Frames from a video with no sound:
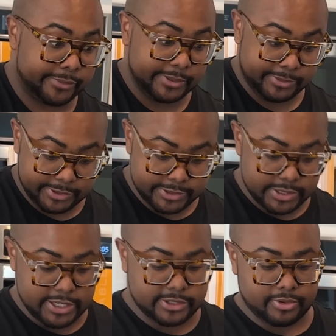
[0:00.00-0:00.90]
keep those Easter
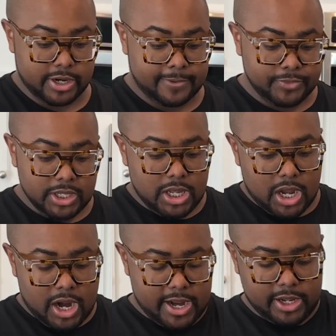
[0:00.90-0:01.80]
eggs around.
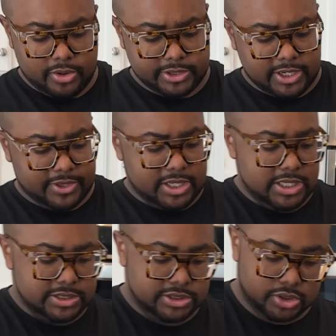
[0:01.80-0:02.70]
All right, here go another
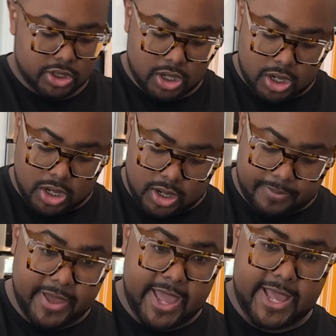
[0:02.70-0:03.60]
Easter uh,
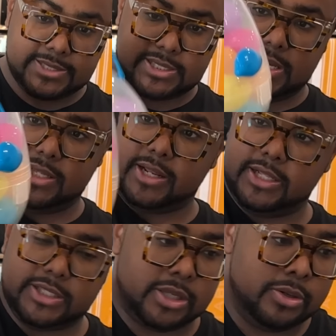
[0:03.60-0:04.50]
basket.
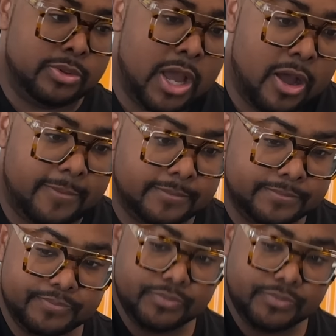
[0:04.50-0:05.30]
Adorable.